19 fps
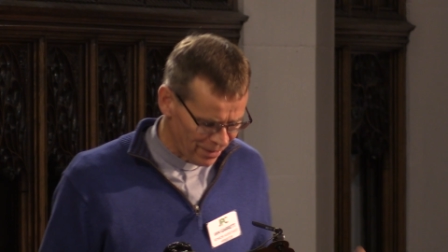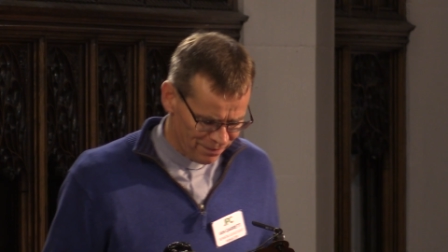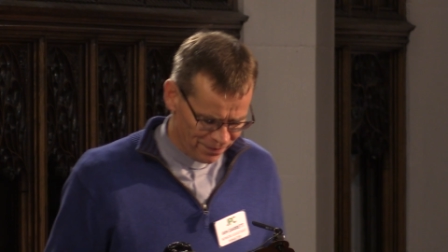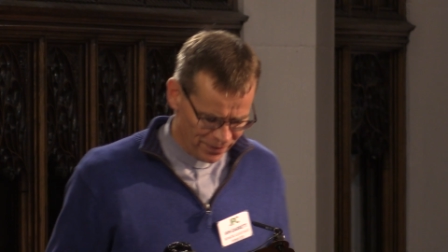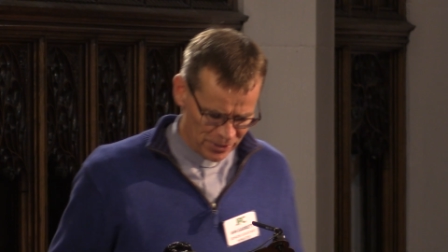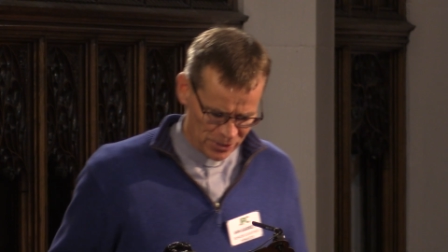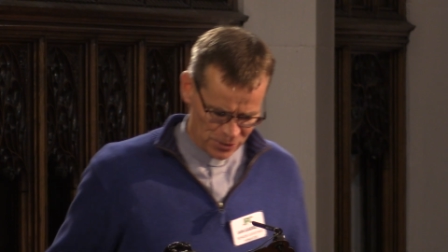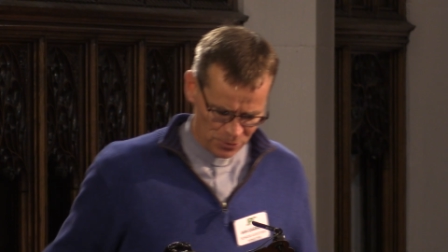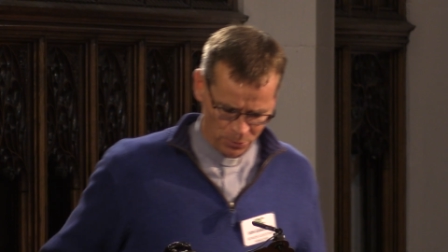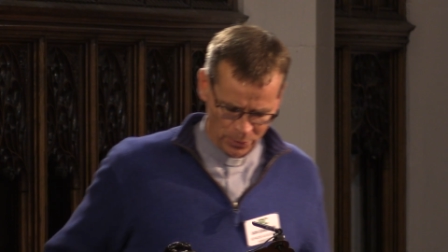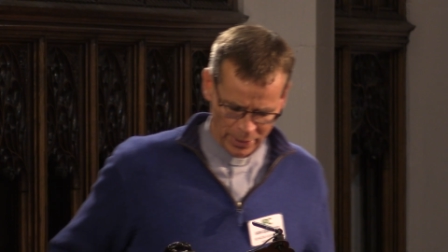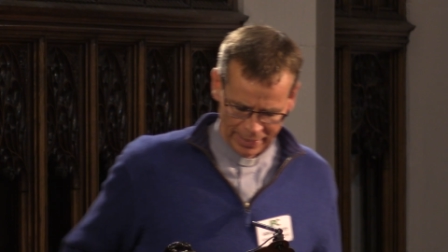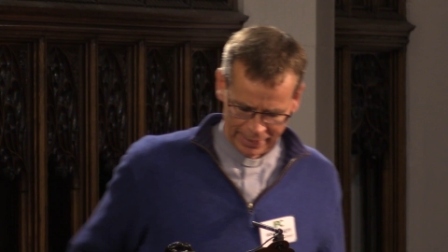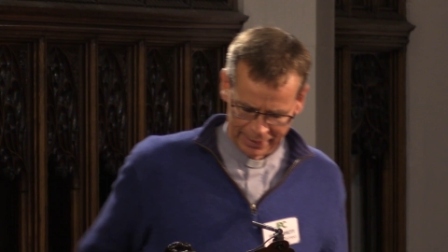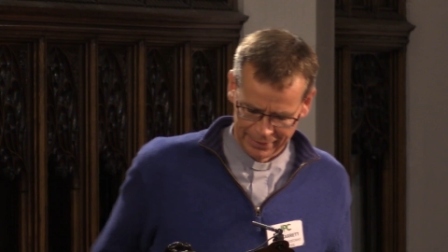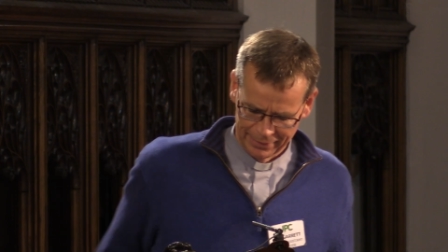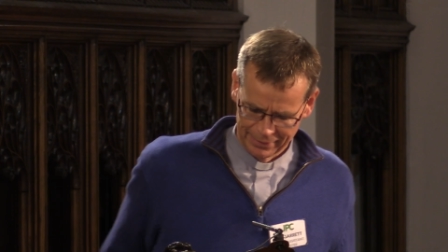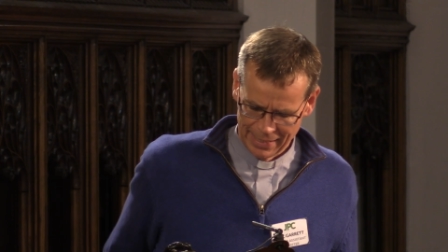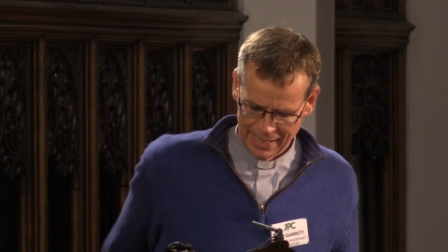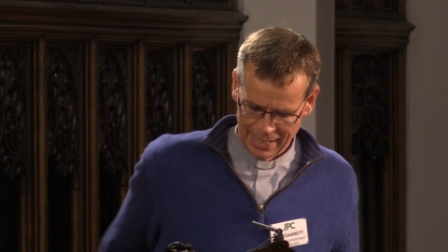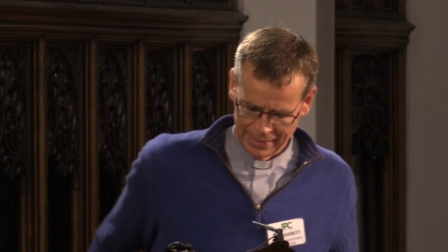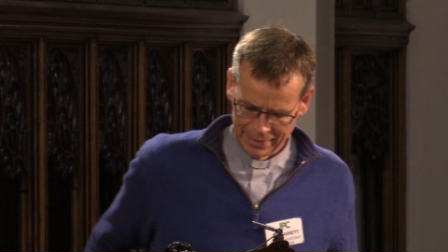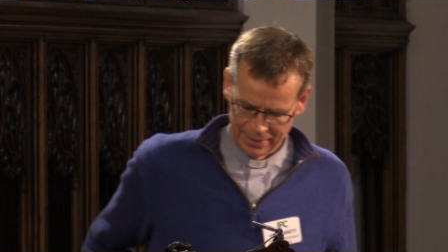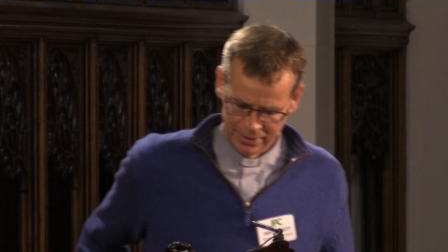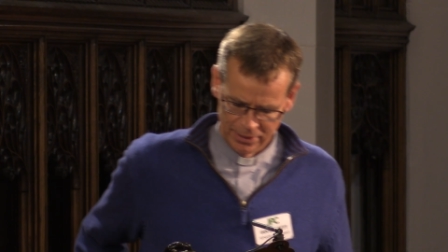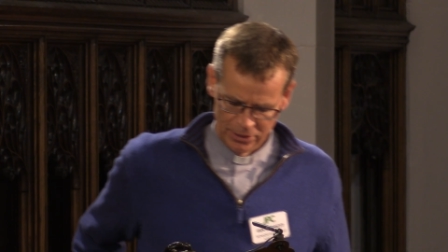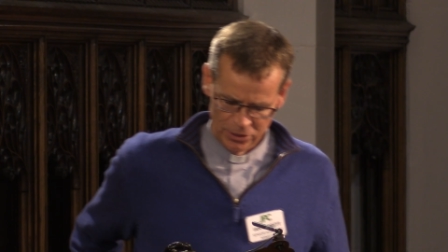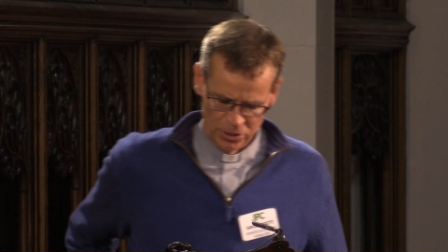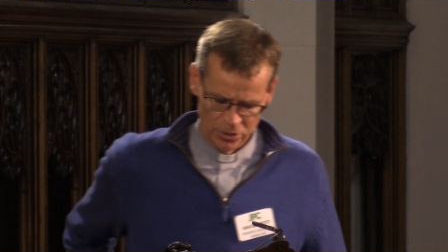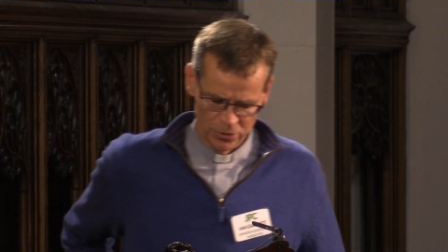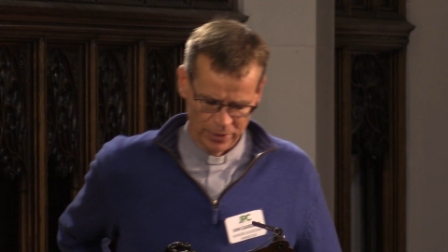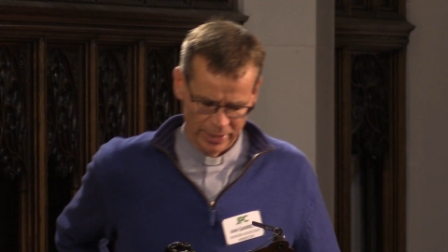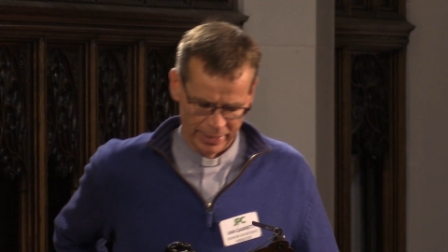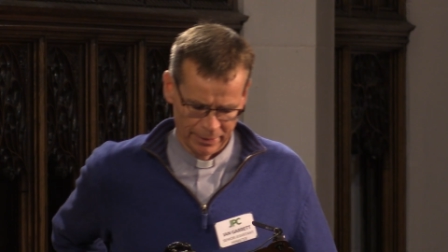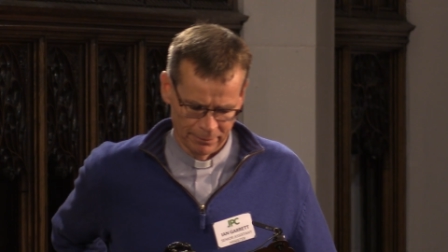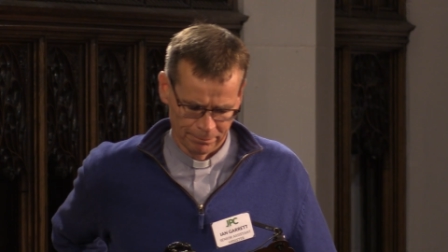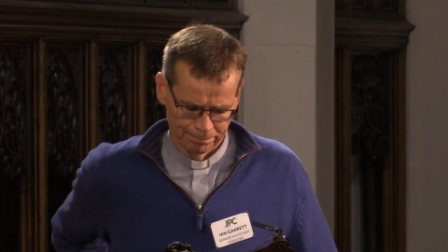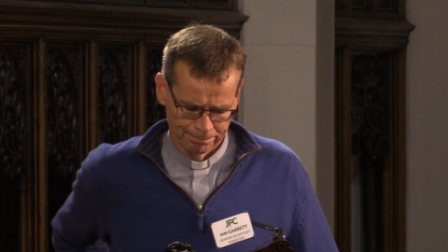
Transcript: first week at uni,